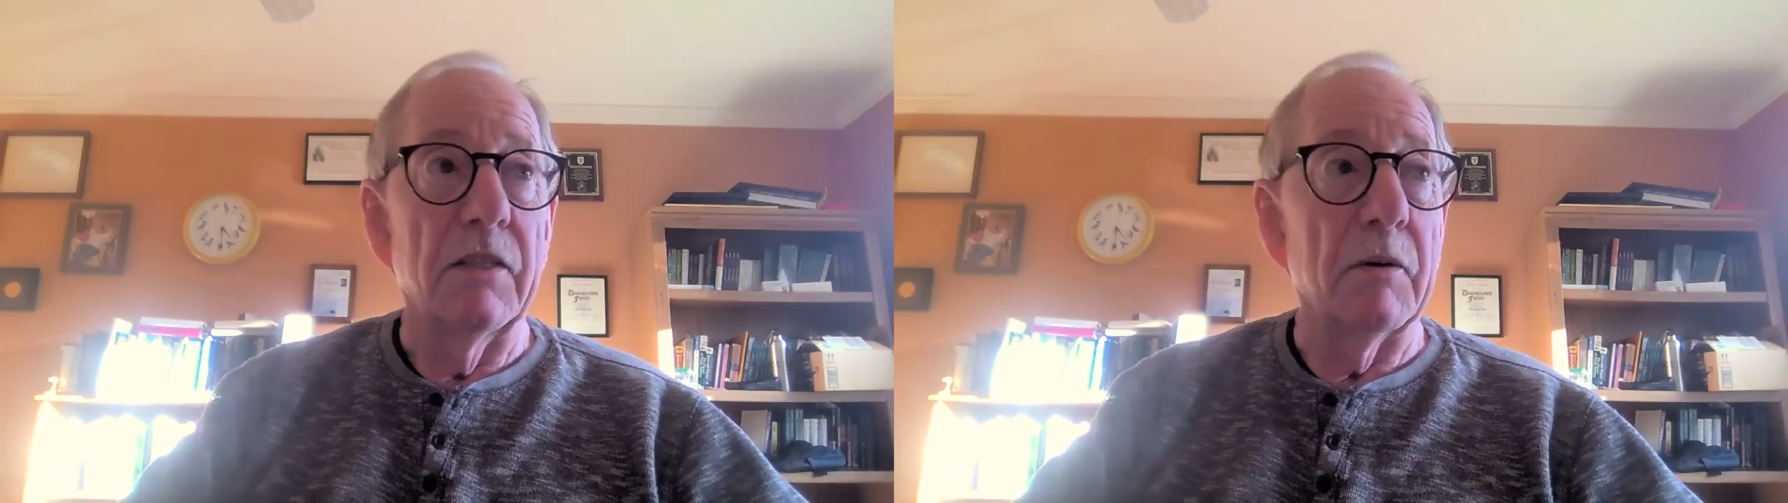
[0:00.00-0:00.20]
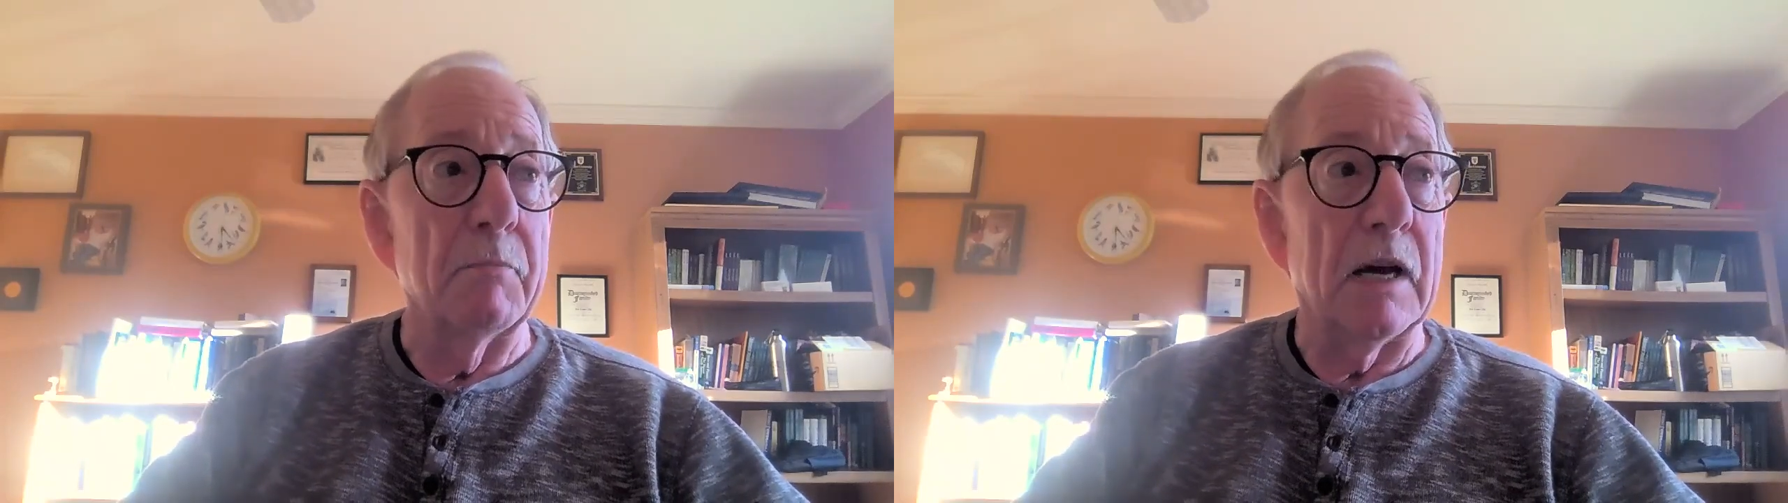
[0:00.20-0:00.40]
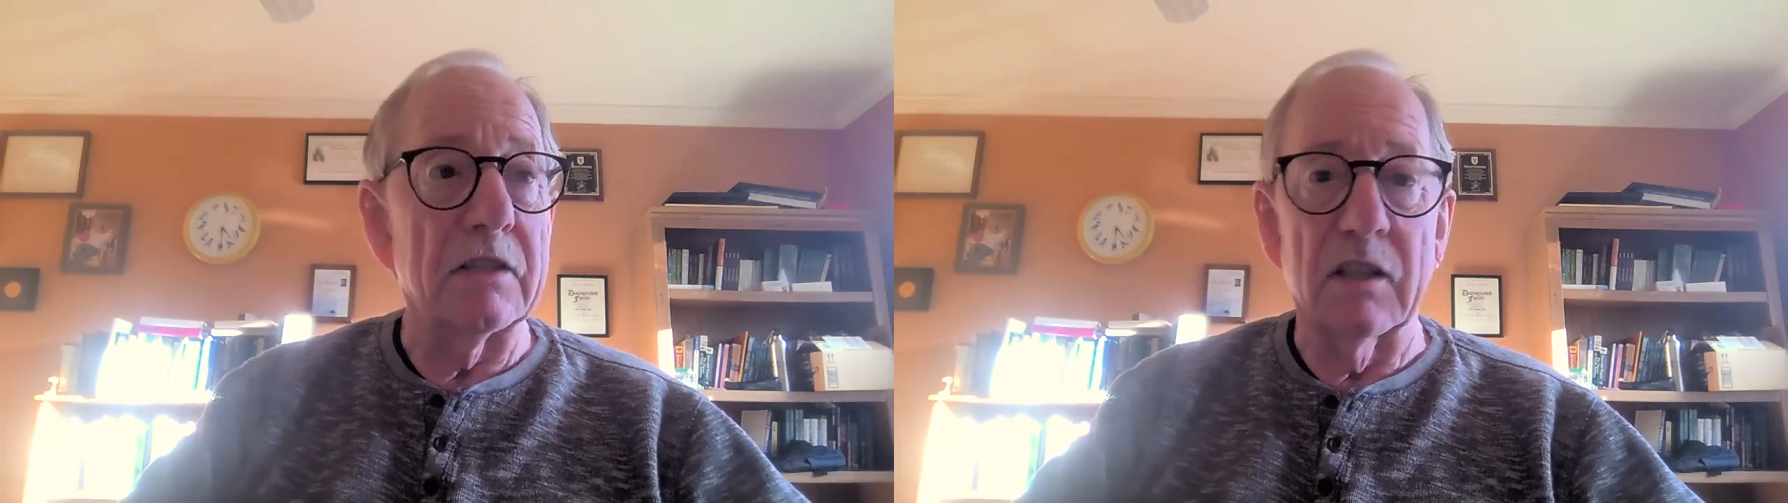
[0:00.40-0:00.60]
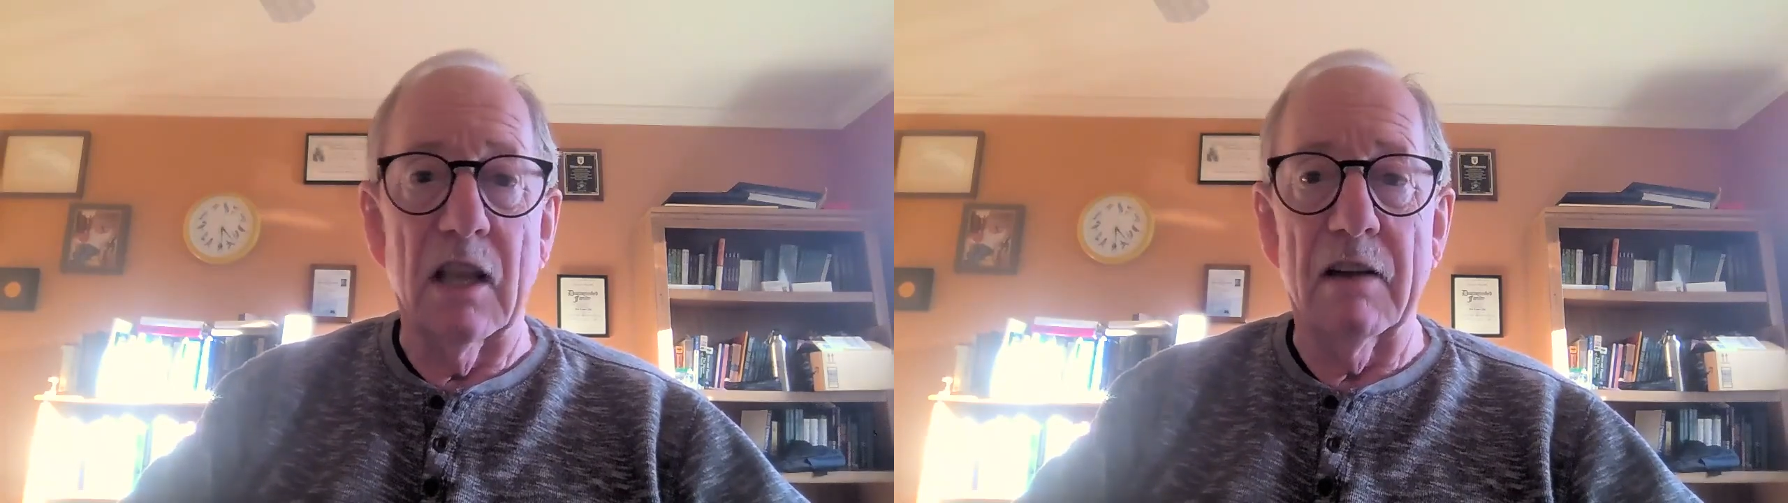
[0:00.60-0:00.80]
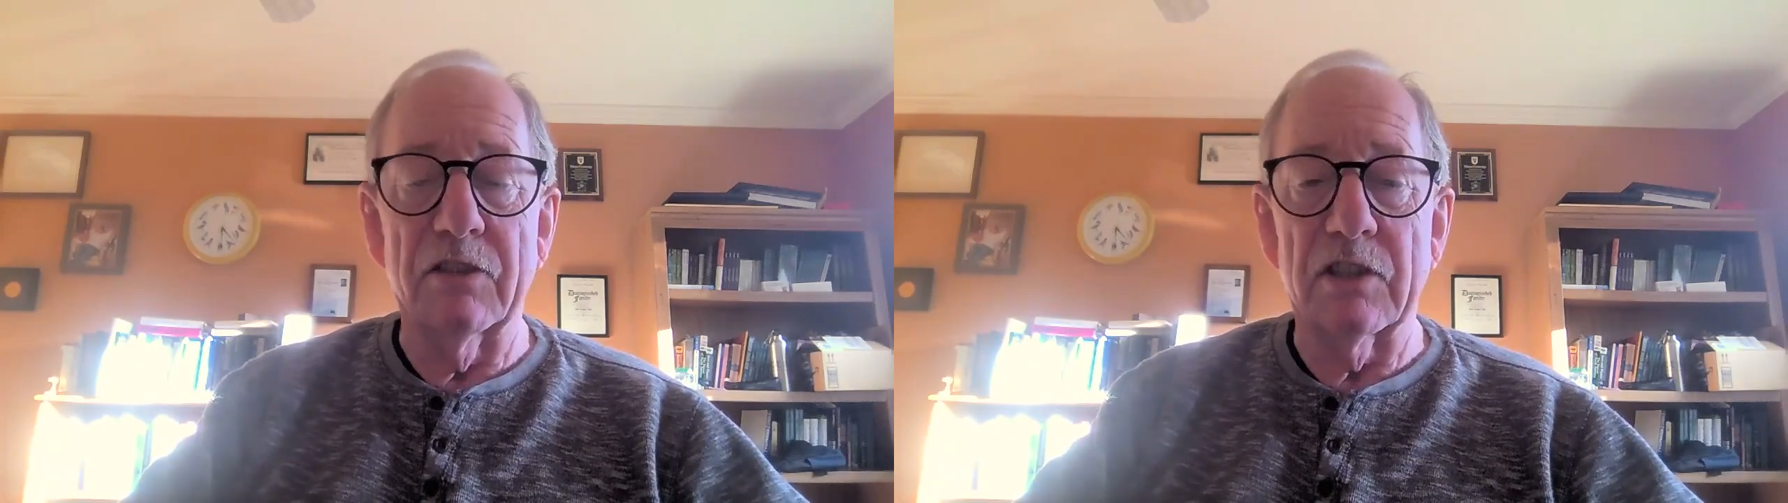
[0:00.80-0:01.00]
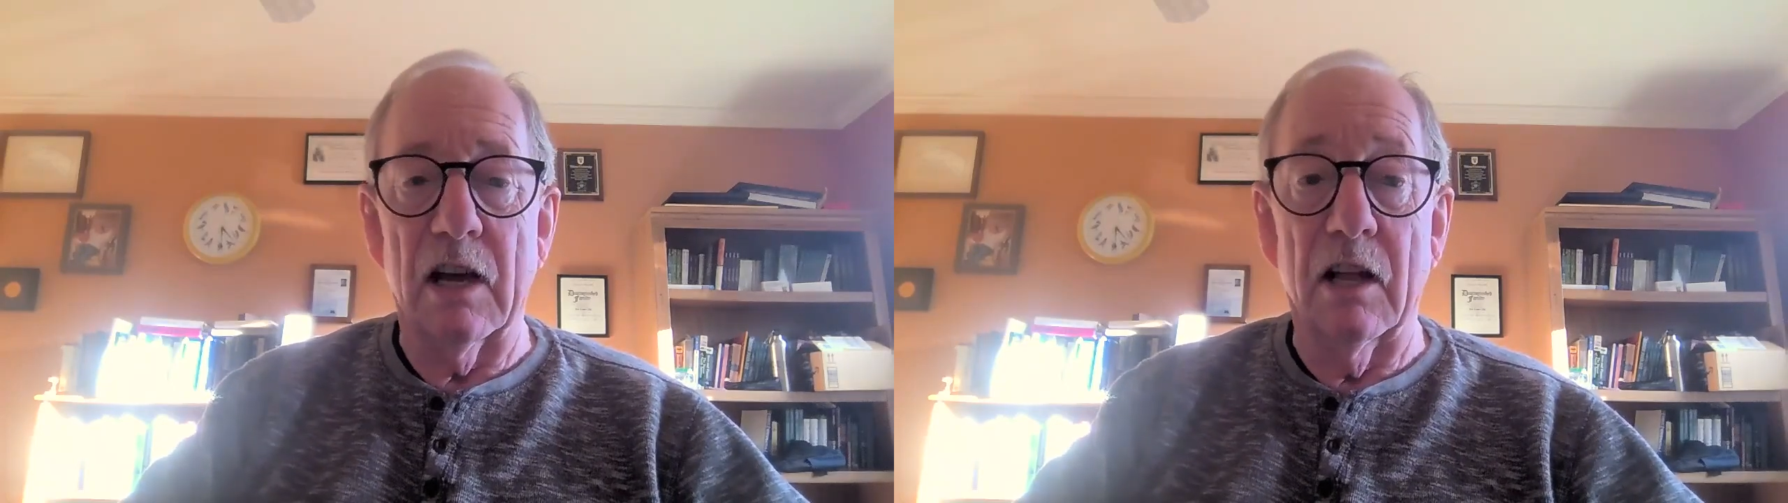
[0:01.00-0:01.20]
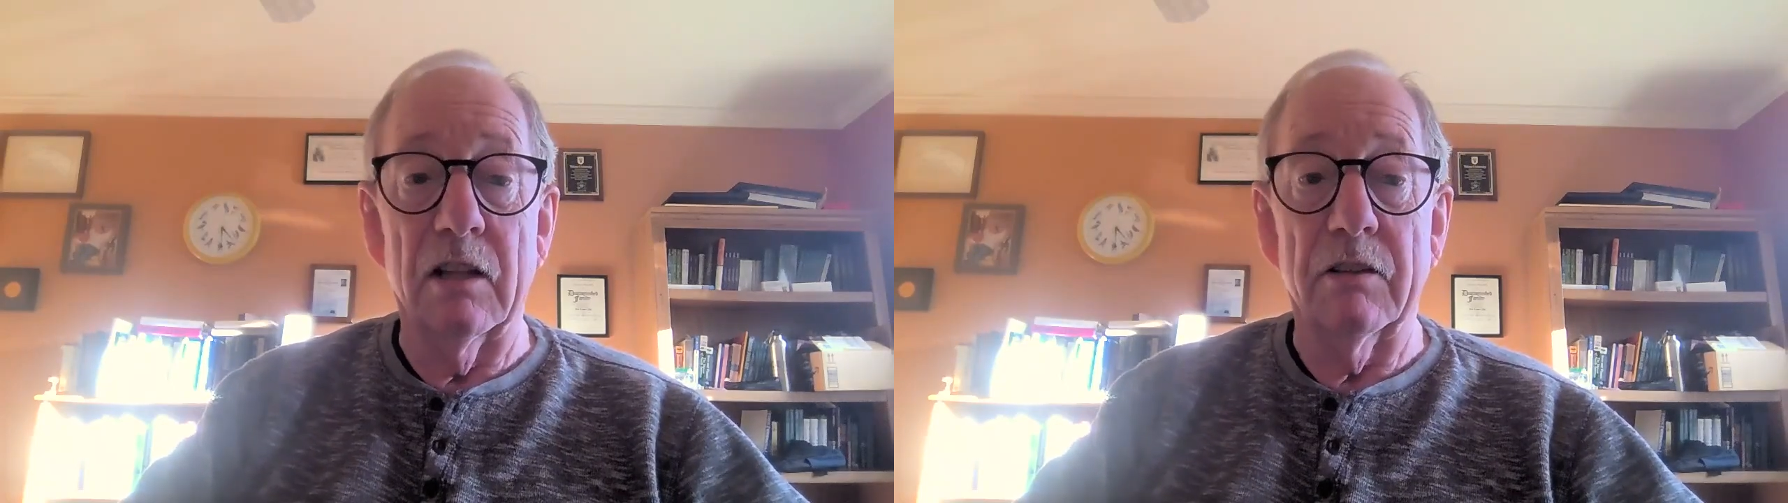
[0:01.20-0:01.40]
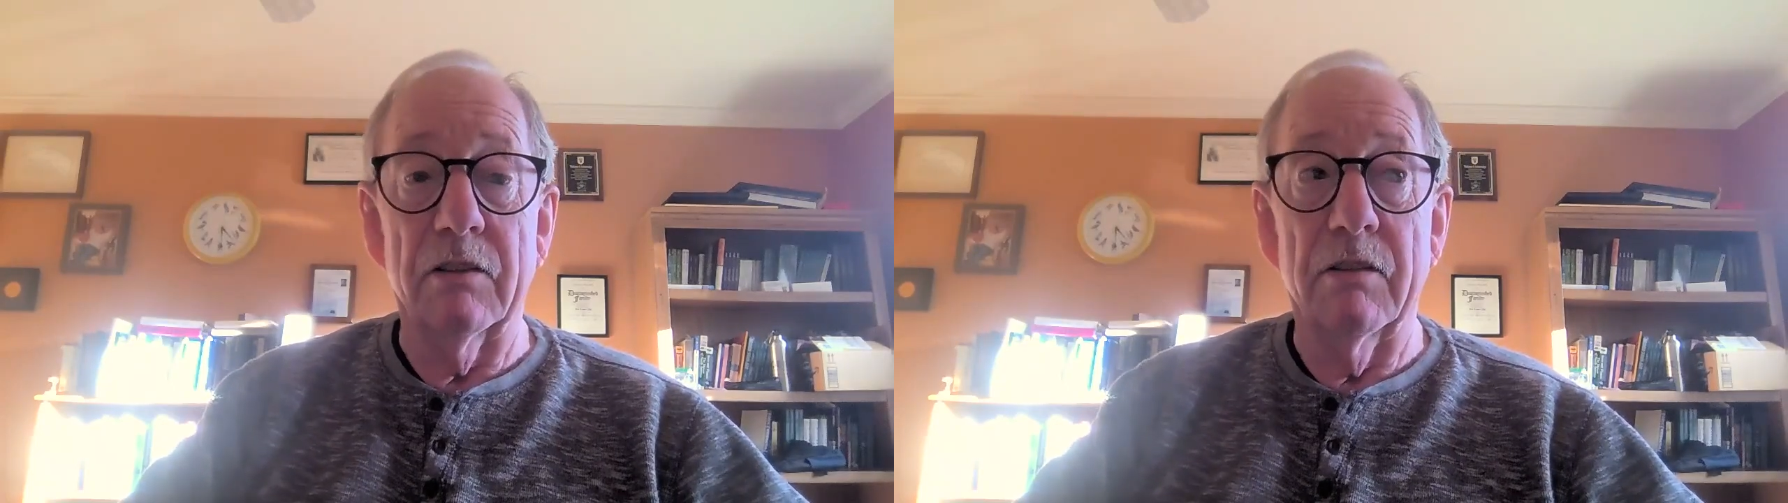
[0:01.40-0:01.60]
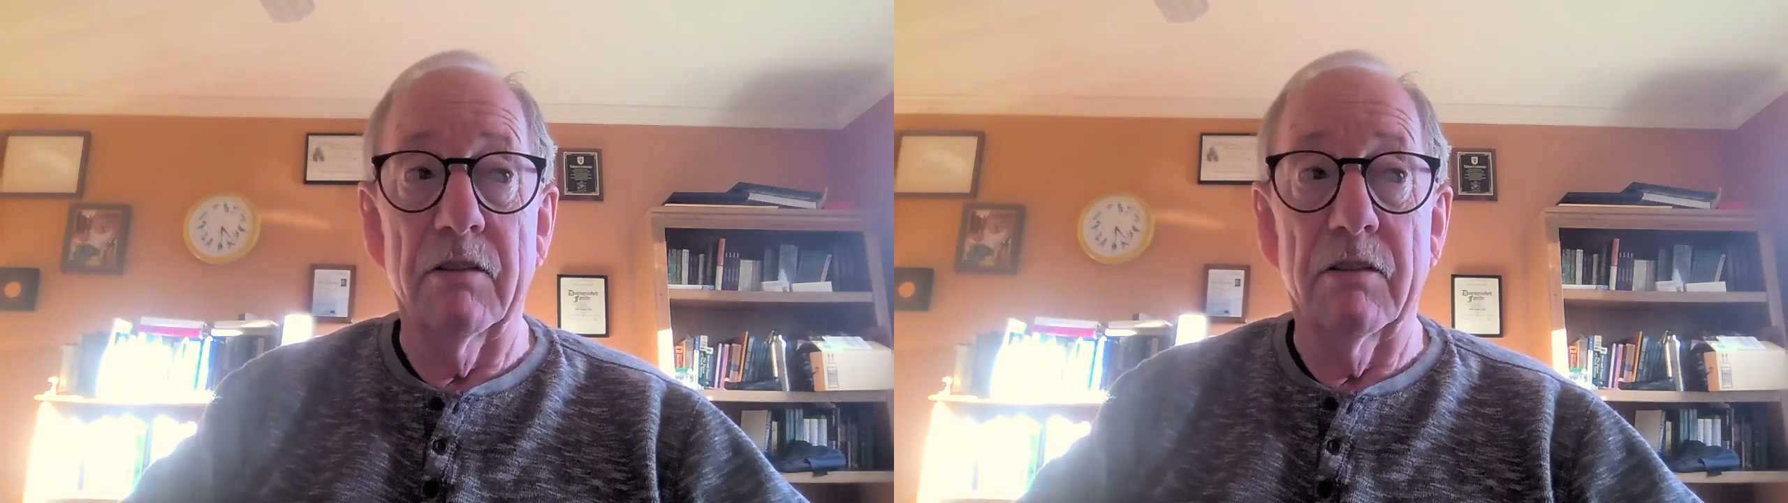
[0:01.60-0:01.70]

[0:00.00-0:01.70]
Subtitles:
the best lifestyle,